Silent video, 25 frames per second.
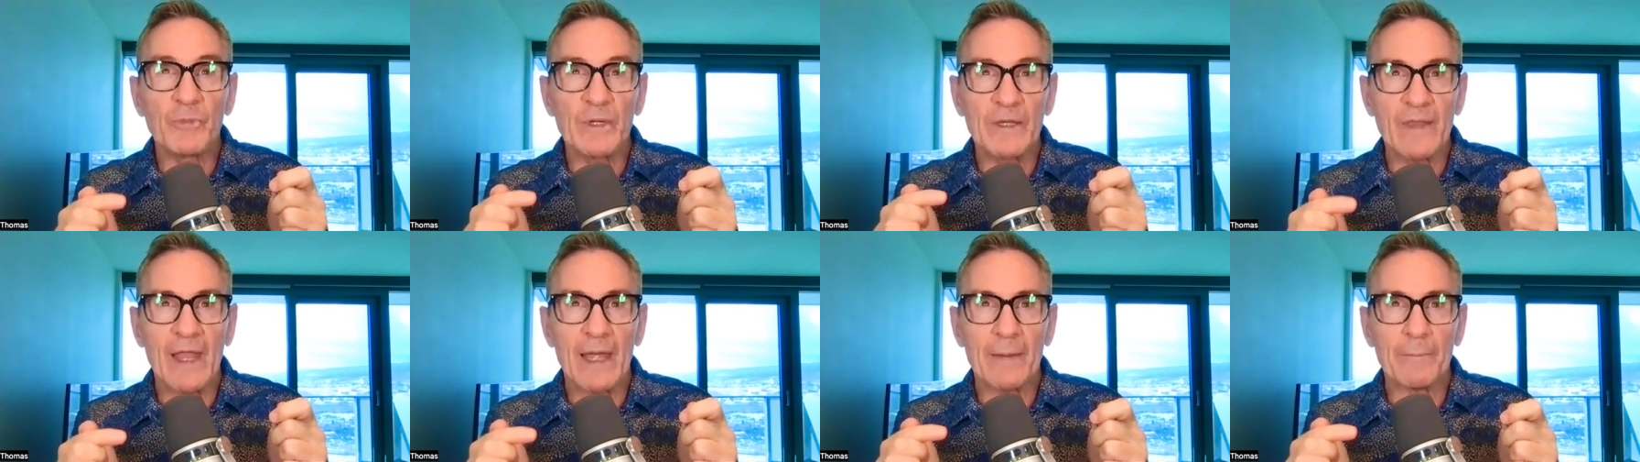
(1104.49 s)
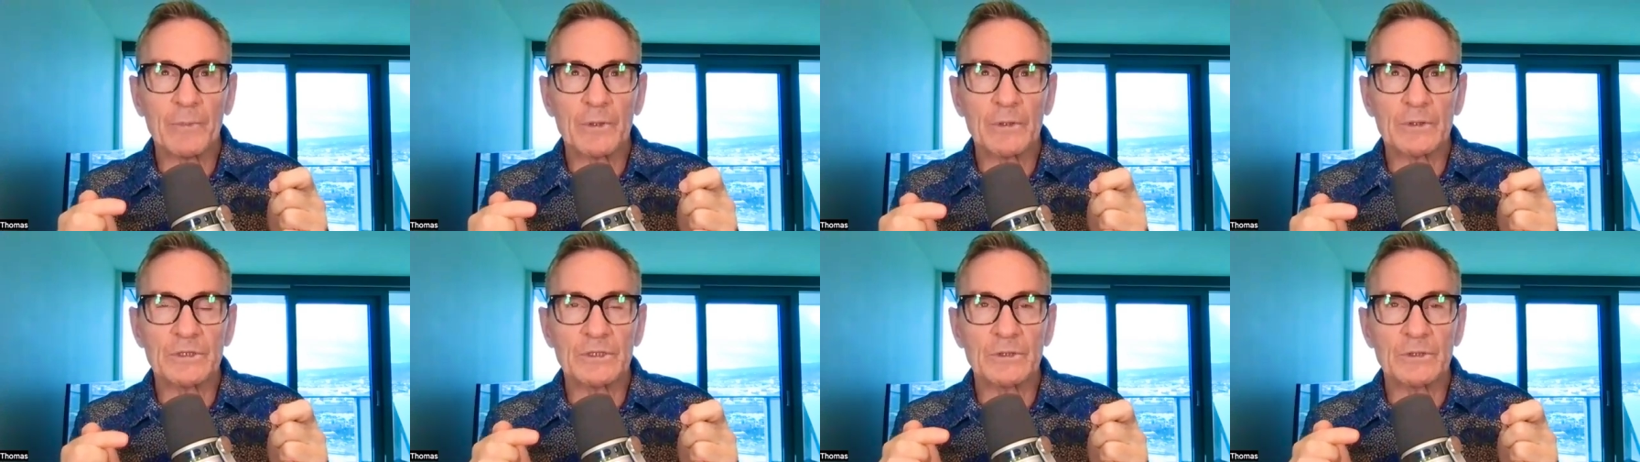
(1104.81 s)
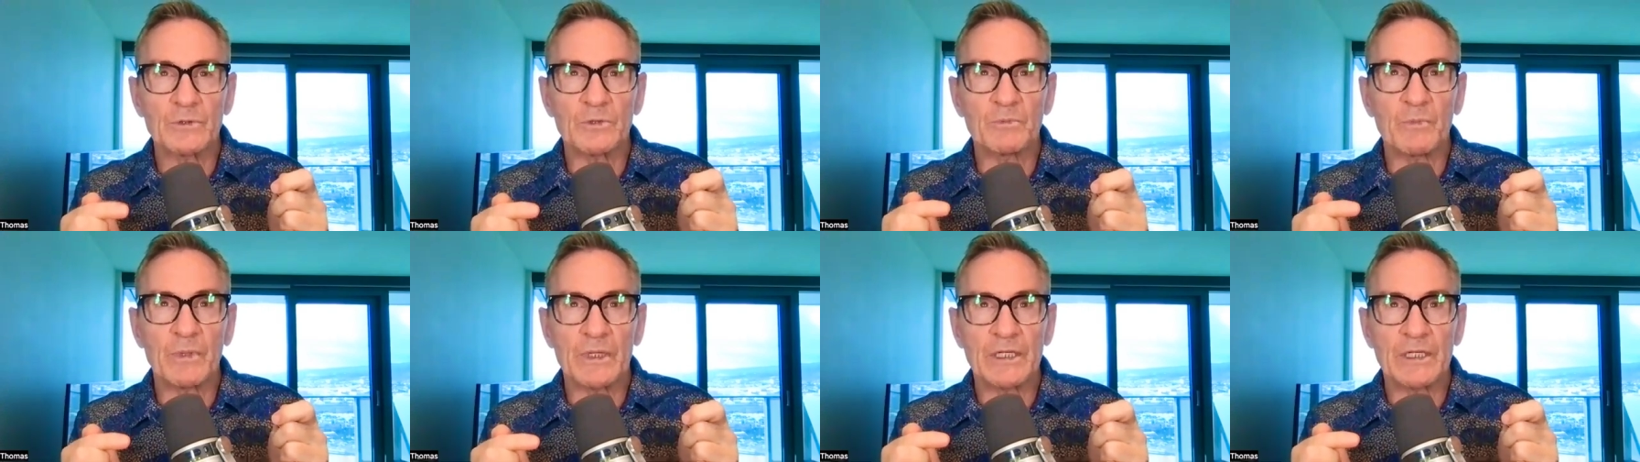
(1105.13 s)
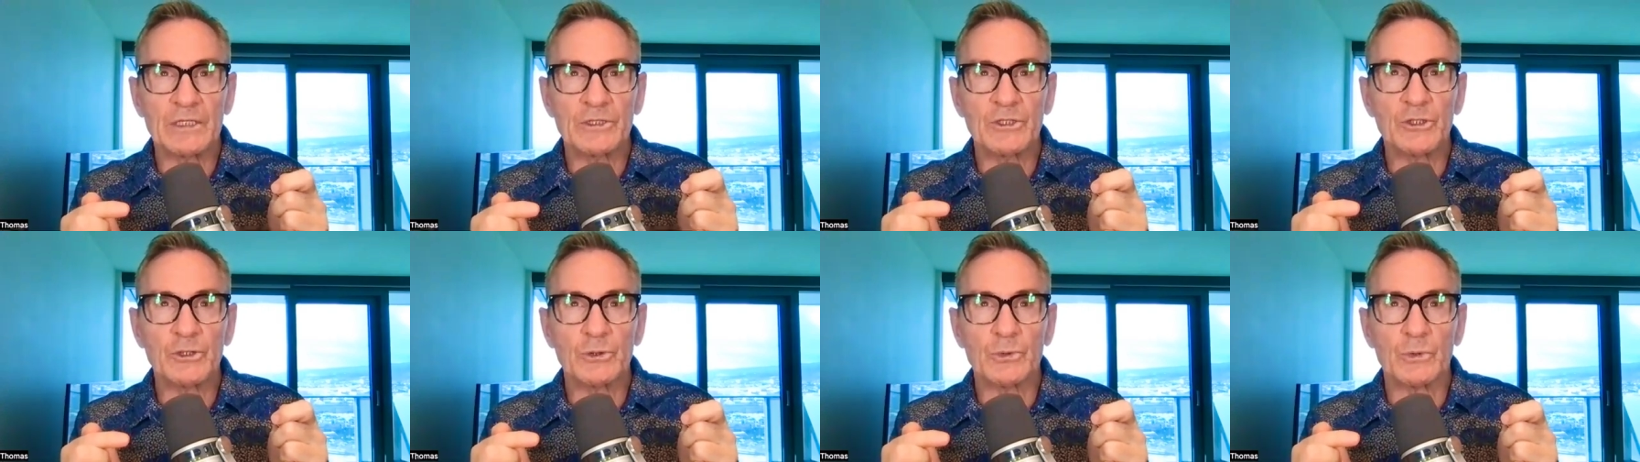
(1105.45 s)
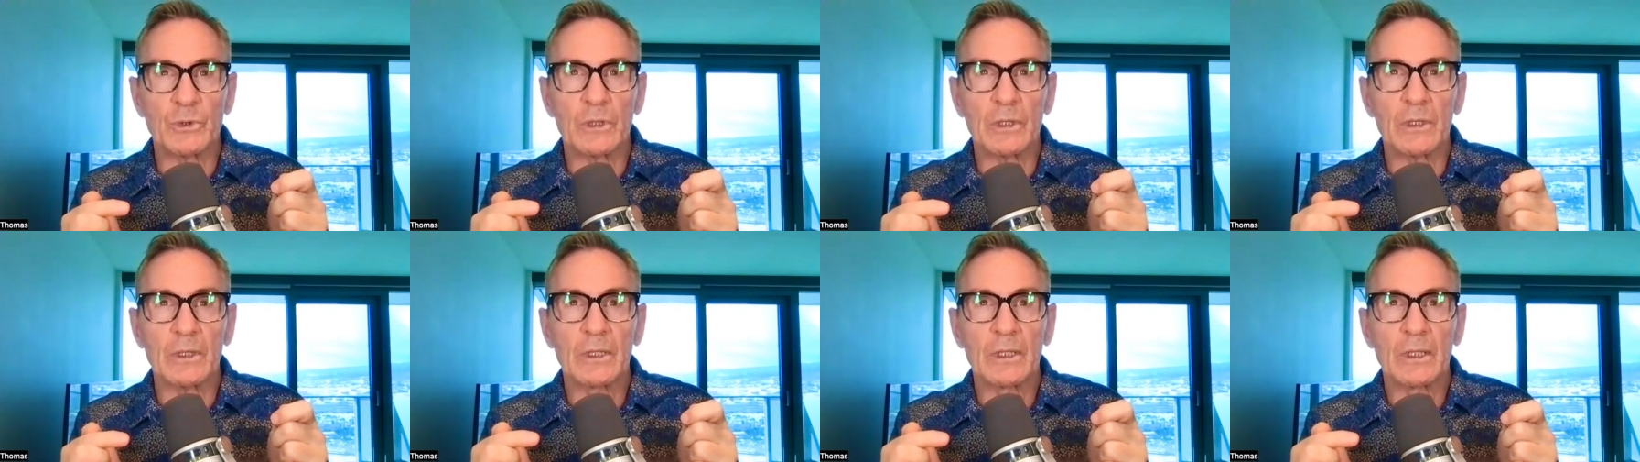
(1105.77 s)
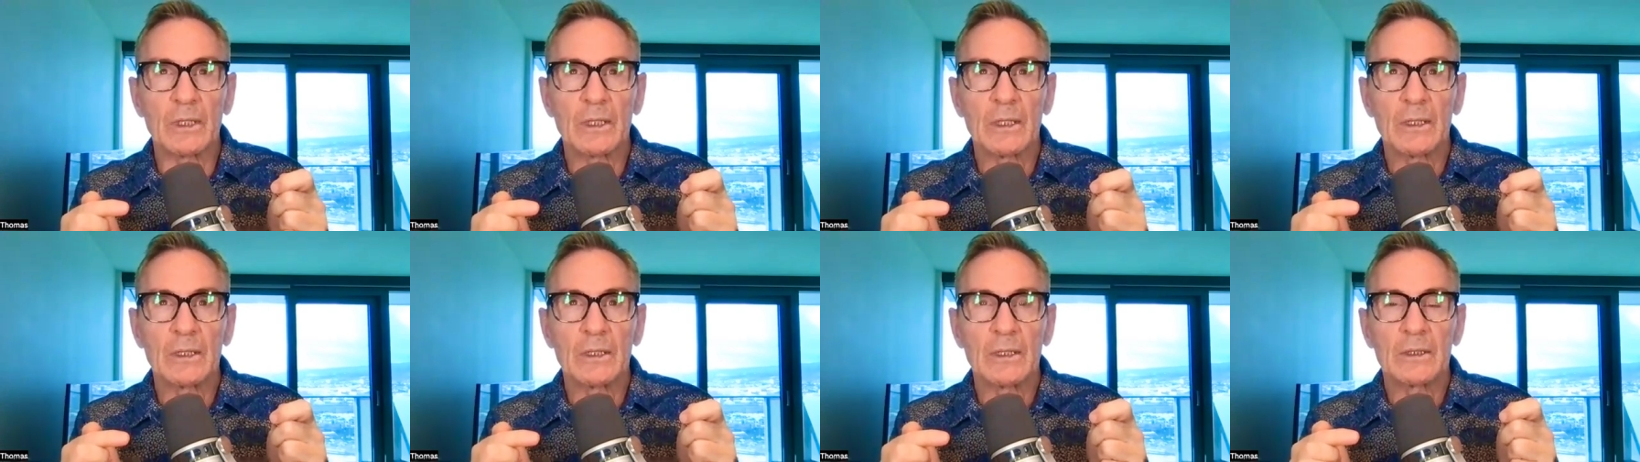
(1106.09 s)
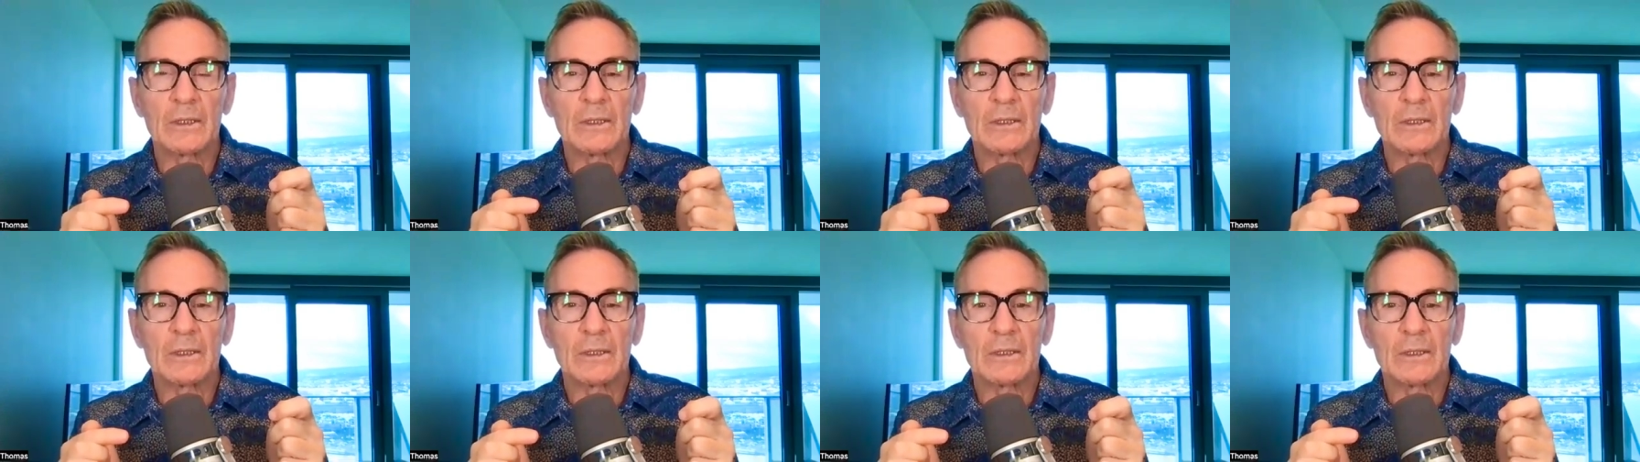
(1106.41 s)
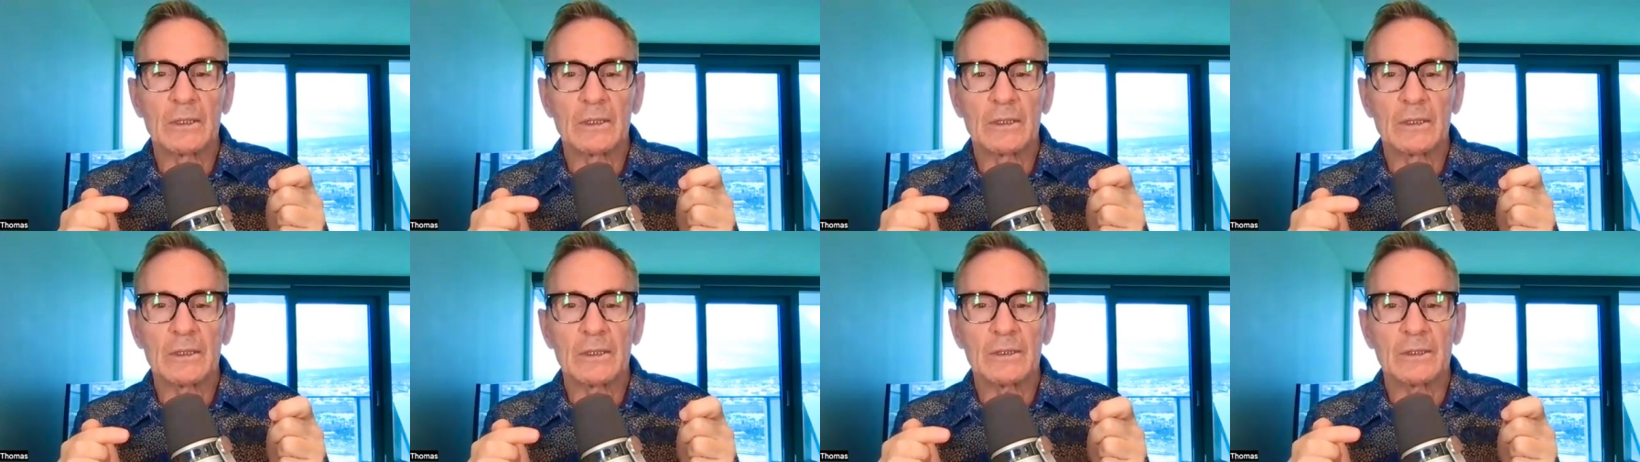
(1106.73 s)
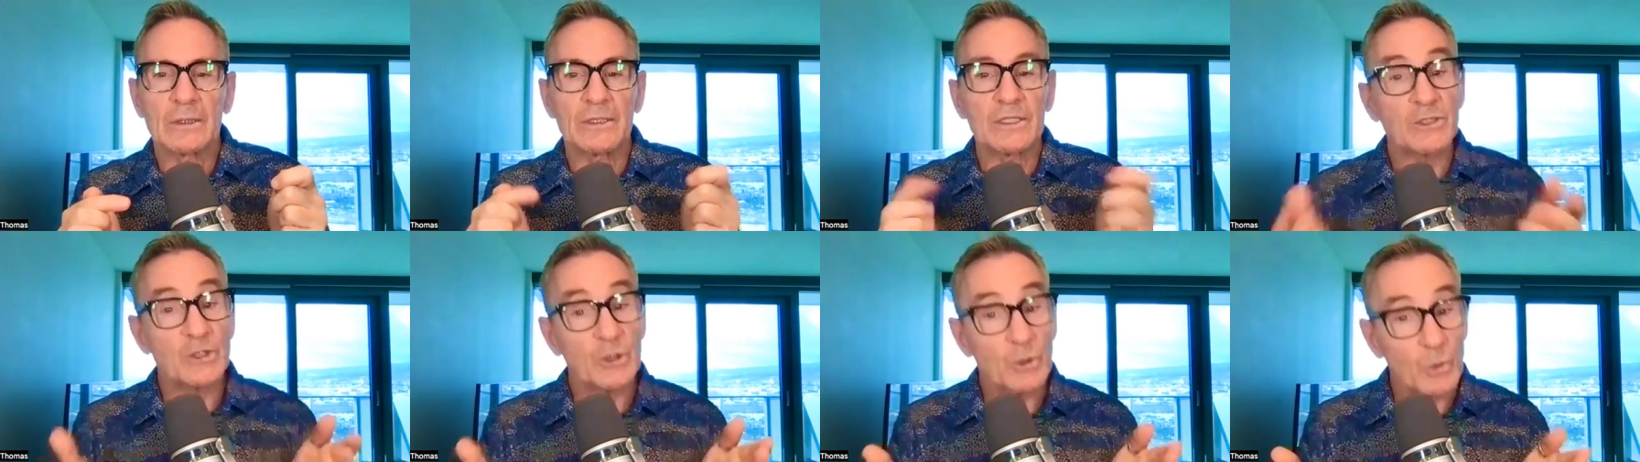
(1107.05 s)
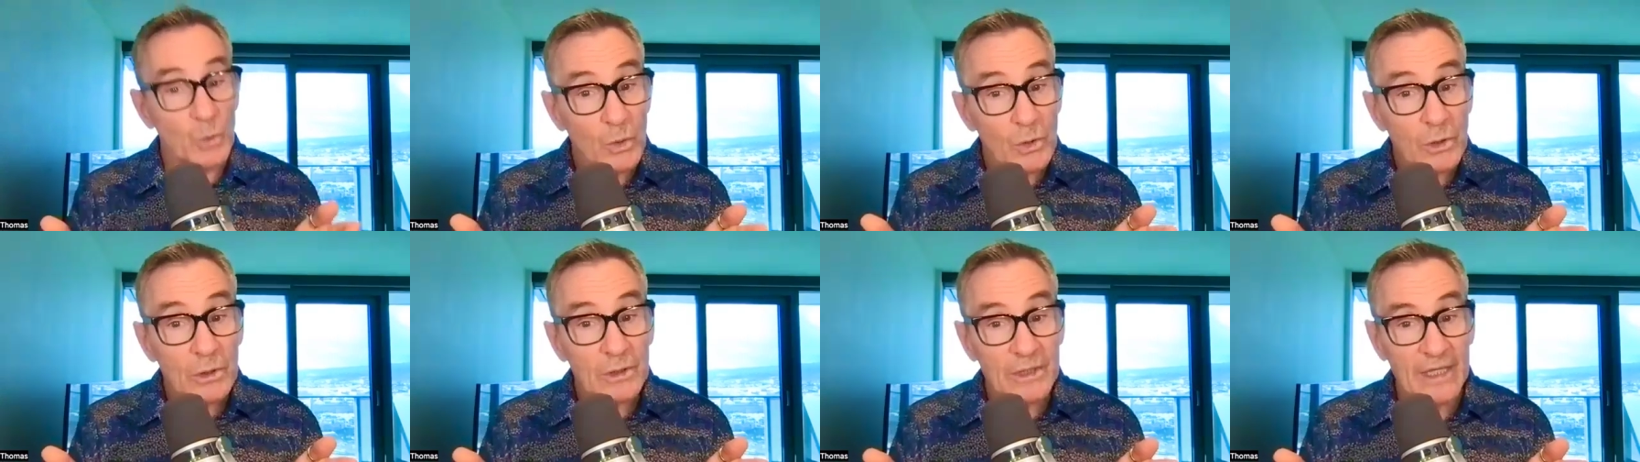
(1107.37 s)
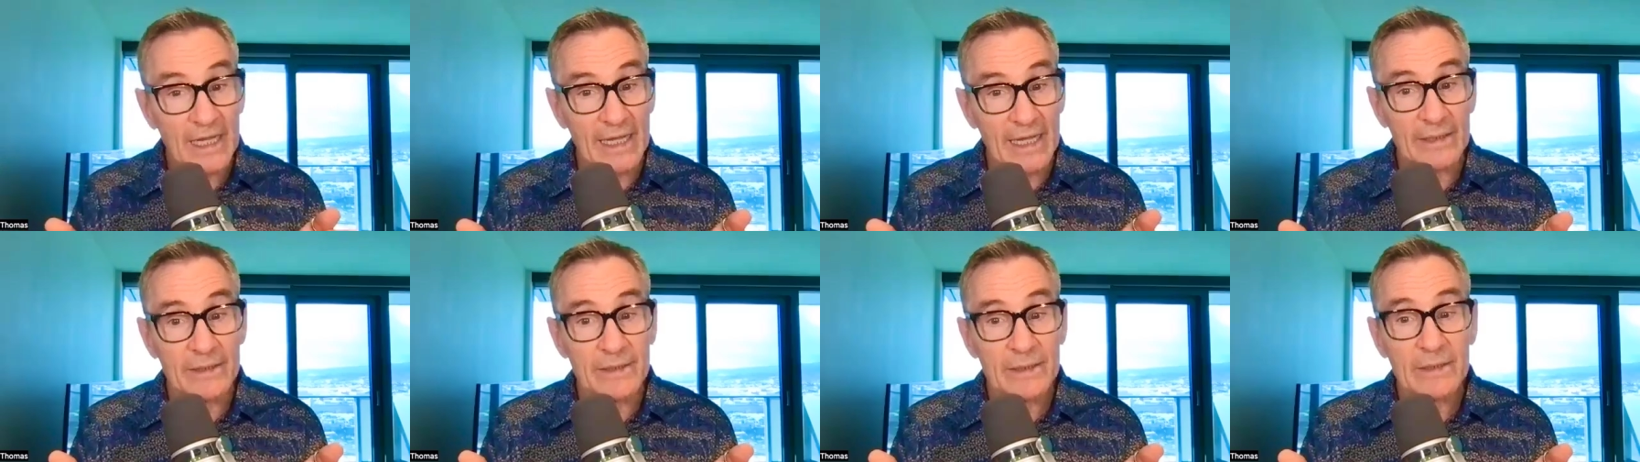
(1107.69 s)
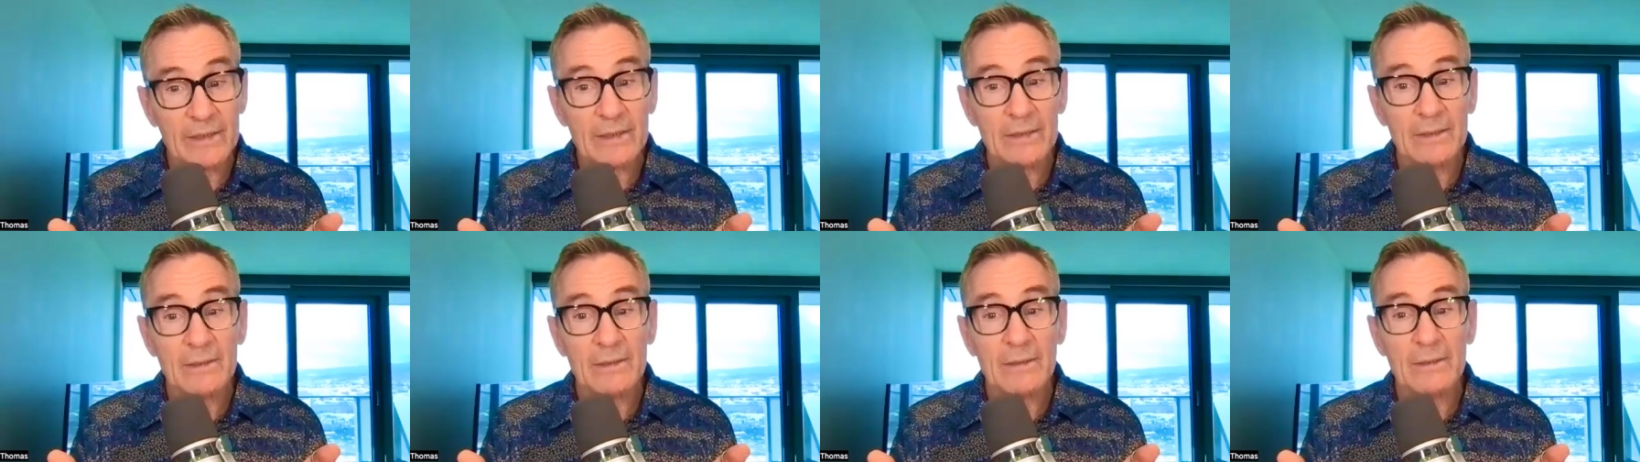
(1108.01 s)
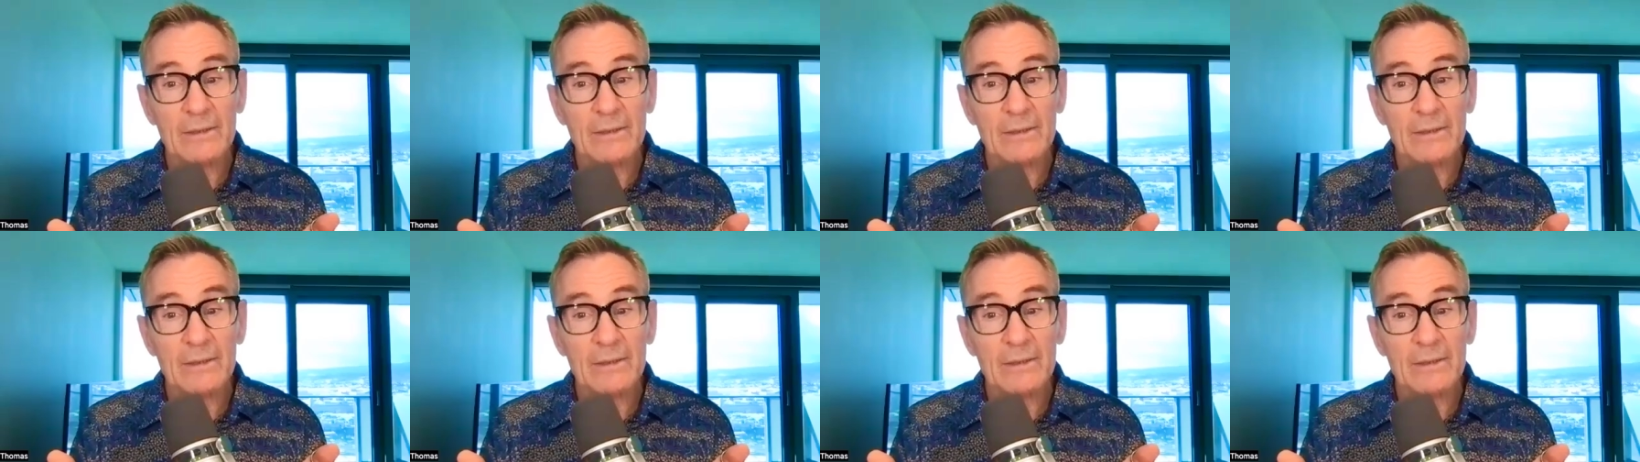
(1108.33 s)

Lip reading: been that person who's been unsure, did your world end?